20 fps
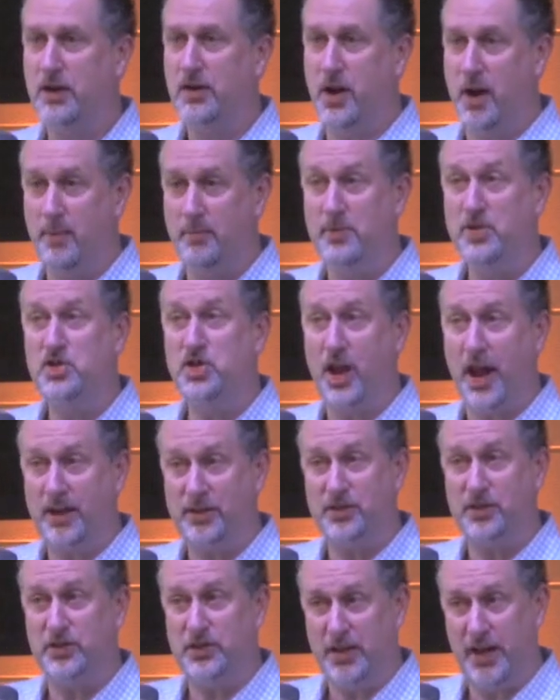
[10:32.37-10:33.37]
Come
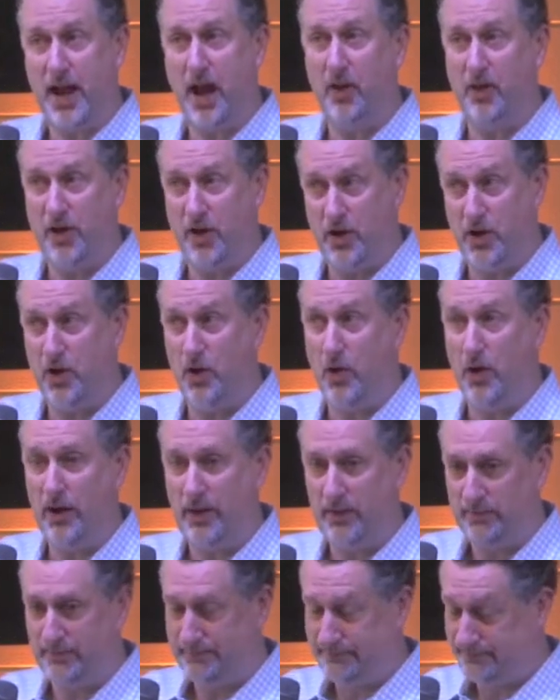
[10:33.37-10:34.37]
check to see how they're doing.
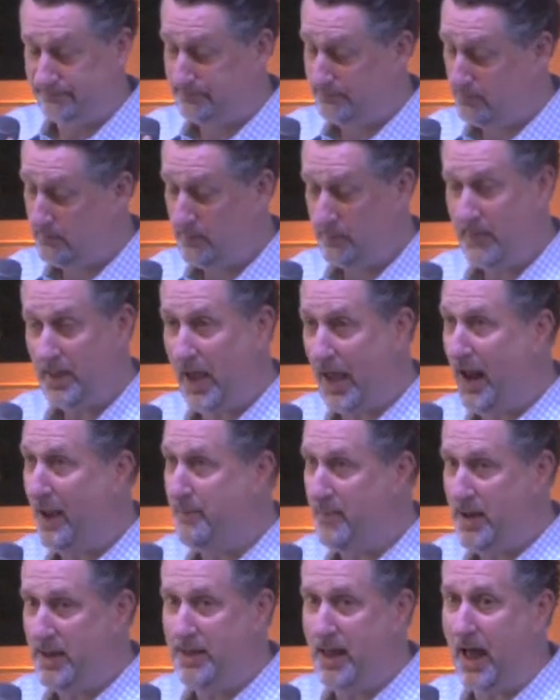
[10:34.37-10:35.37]
And I
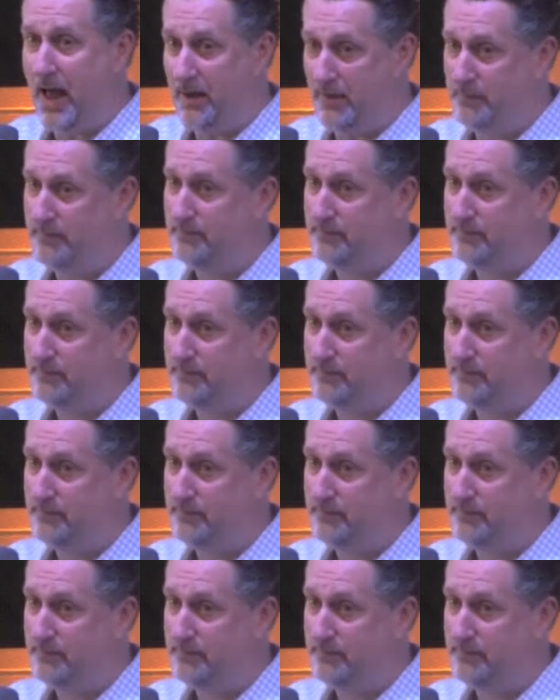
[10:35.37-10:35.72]
mean that.